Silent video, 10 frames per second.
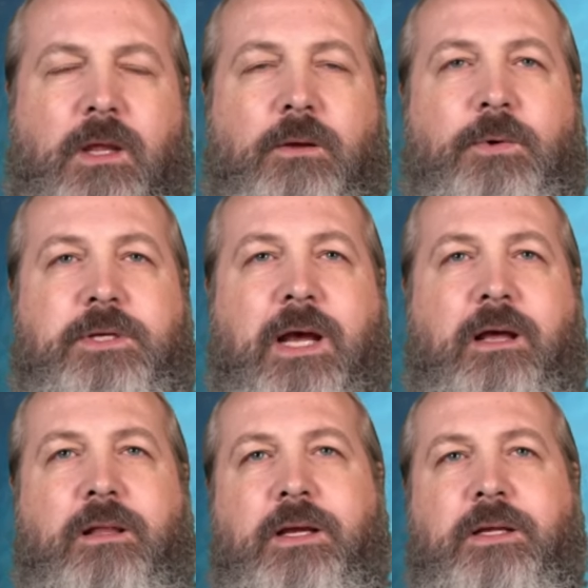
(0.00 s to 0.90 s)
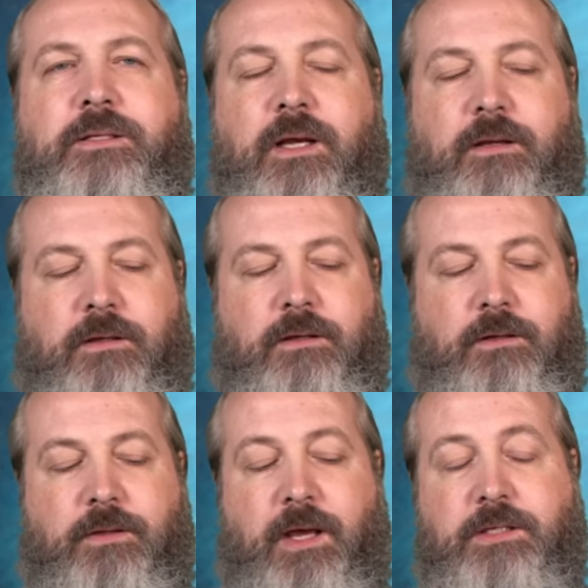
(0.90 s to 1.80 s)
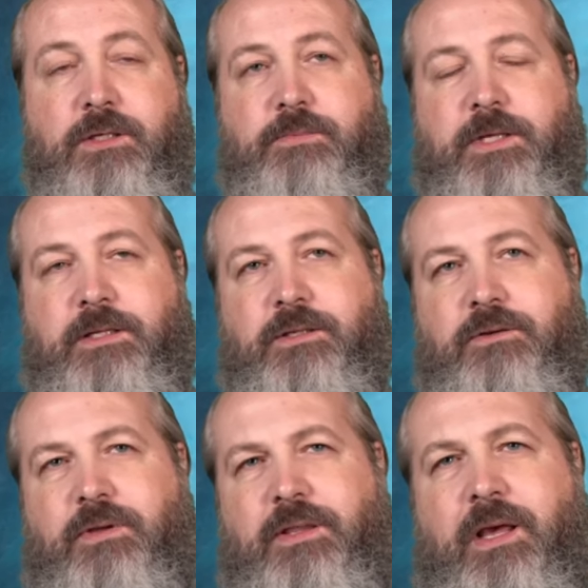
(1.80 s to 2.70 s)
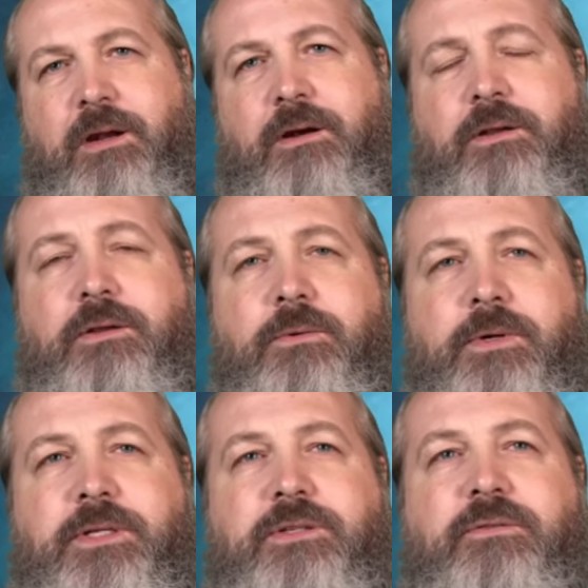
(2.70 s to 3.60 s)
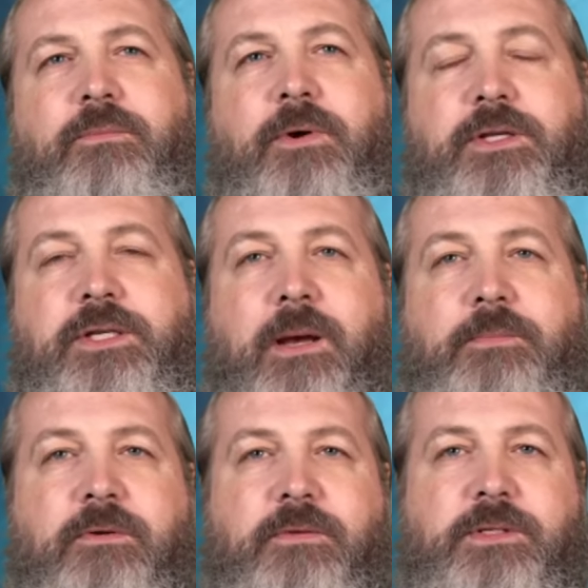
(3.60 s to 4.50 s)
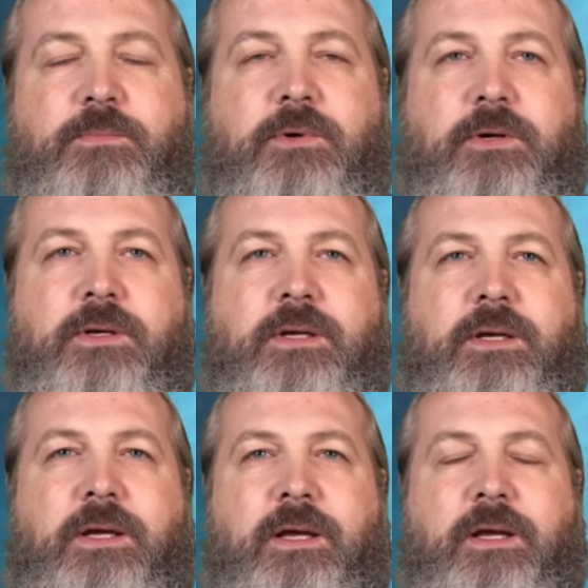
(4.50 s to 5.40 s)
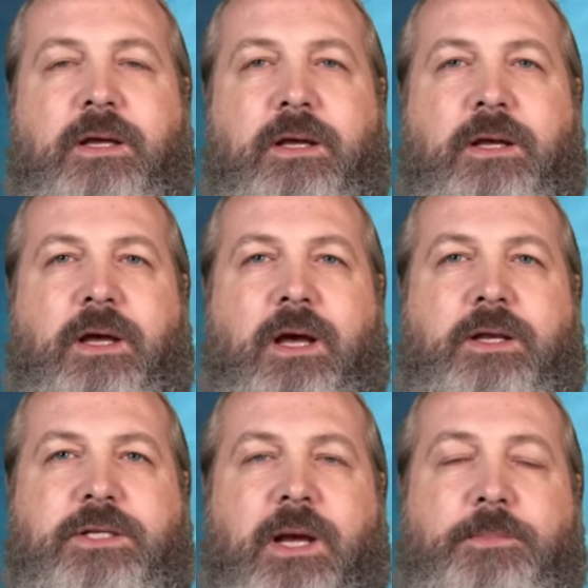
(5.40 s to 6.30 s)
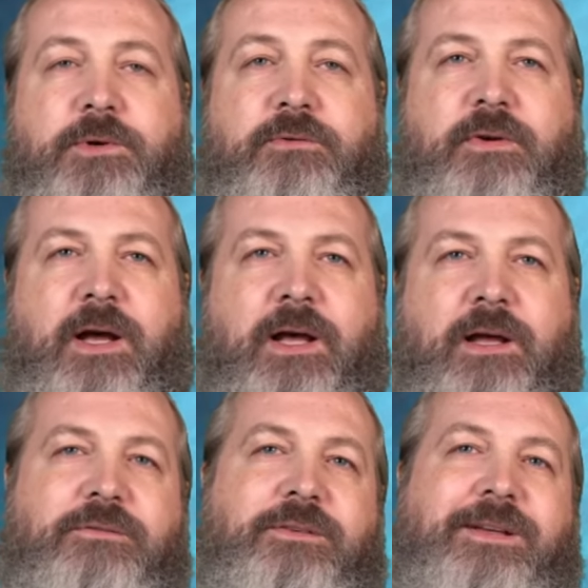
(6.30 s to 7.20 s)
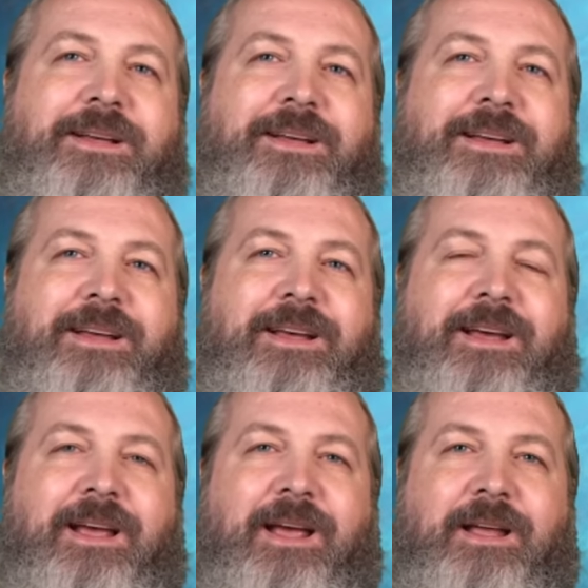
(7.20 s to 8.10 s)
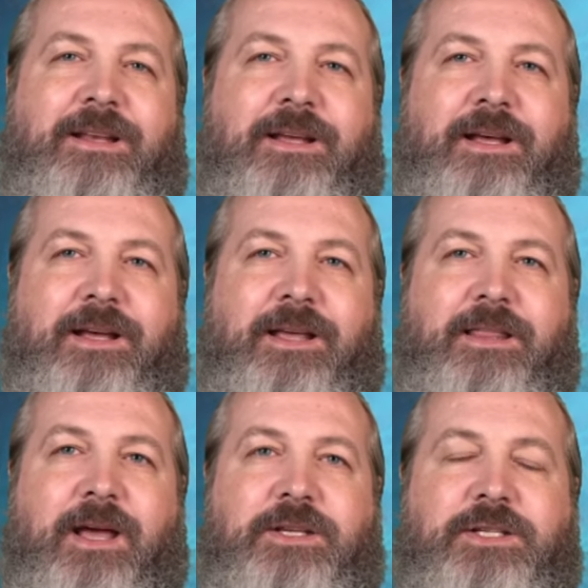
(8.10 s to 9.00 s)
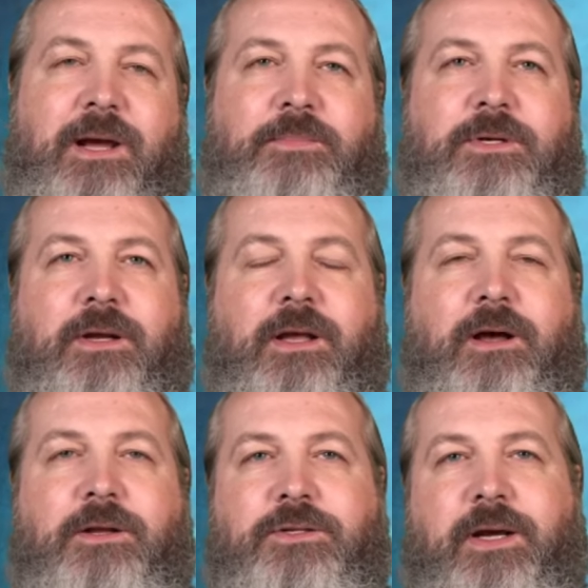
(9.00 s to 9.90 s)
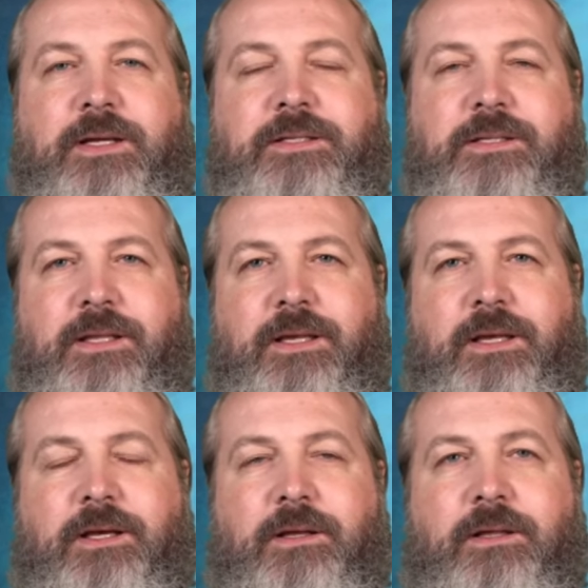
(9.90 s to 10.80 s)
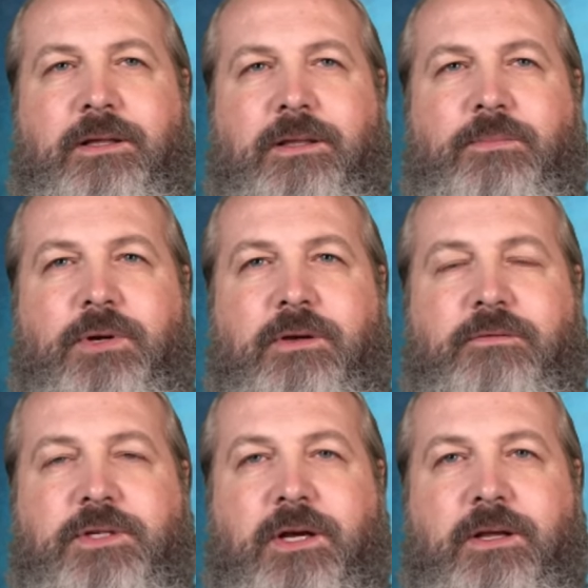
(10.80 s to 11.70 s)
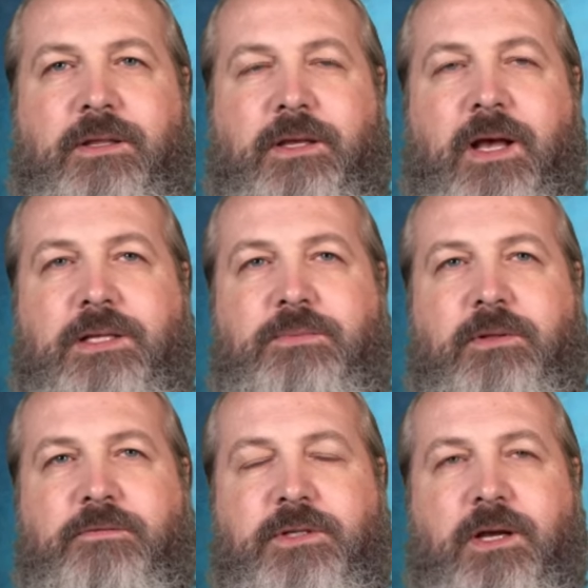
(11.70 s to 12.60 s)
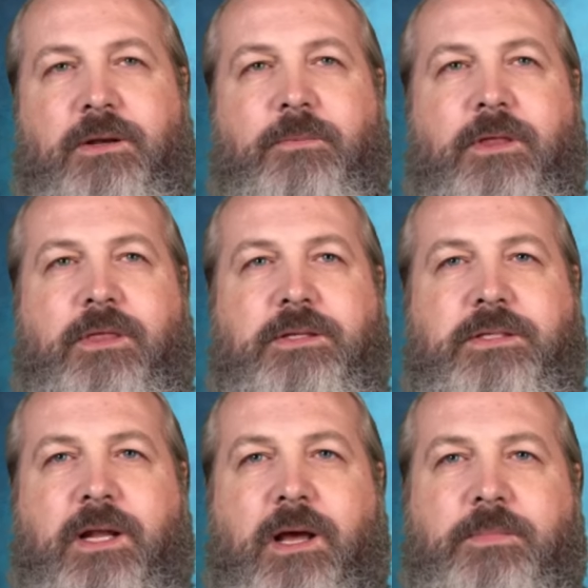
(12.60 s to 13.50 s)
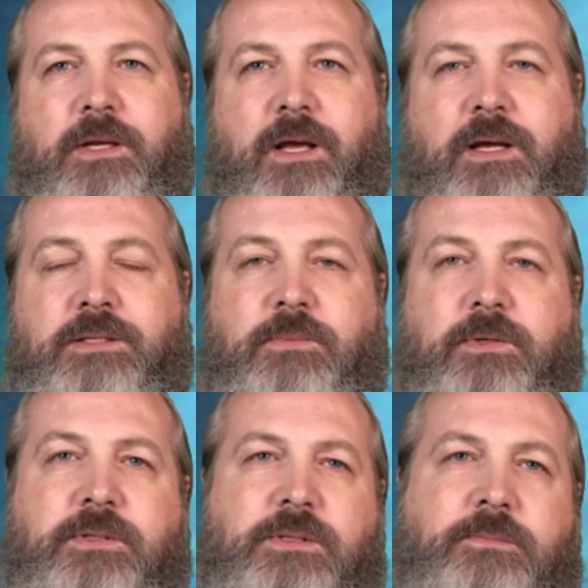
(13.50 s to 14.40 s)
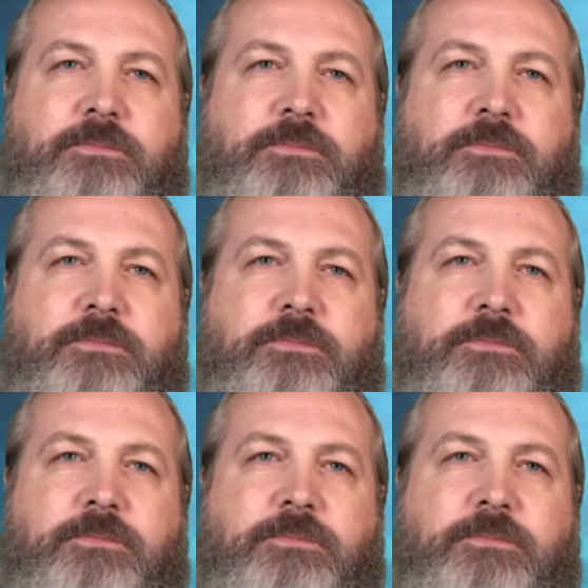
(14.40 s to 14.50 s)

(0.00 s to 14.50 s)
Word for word: which outlines, you know, the excerpts I took in that article were just from one chapter of this book, chapter 5, and in that chapter it contrasts the book of John, the Gospel of John, with the Synoptic Gospels,